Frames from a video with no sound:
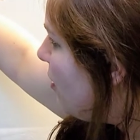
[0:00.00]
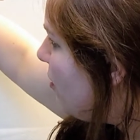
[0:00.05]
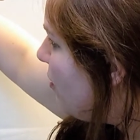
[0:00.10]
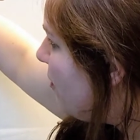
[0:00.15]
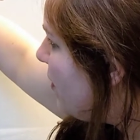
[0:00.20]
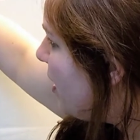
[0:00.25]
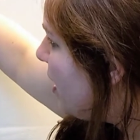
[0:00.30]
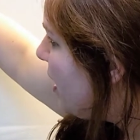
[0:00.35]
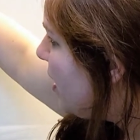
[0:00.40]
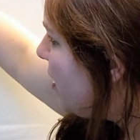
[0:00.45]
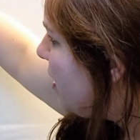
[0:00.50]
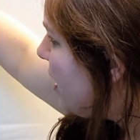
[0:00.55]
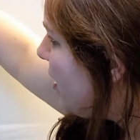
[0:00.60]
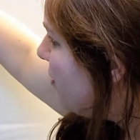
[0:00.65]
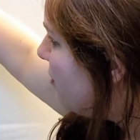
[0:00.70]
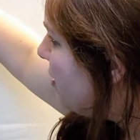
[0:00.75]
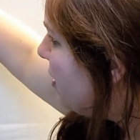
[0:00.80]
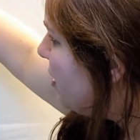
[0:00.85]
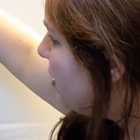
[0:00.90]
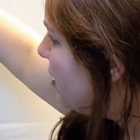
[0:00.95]
all the way
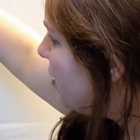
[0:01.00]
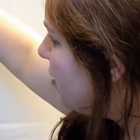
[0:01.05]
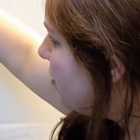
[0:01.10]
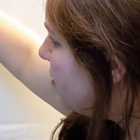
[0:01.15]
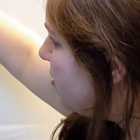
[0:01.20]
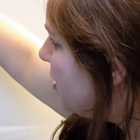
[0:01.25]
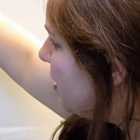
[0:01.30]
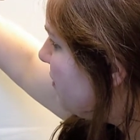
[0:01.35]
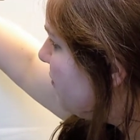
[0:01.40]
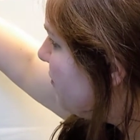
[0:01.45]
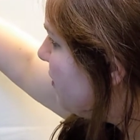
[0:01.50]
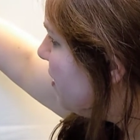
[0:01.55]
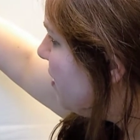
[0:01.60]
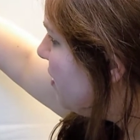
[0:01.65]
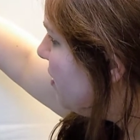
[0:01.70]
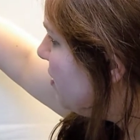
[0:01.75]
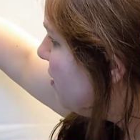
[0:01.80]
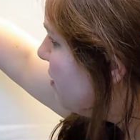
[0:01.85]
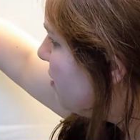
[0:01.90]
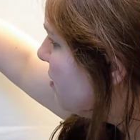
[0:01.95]
down here,
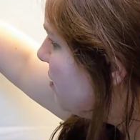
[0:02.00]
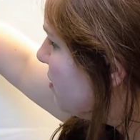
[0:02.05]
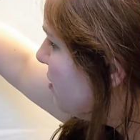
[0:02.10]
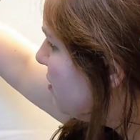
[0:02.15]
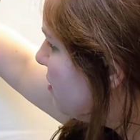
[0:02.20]
JV.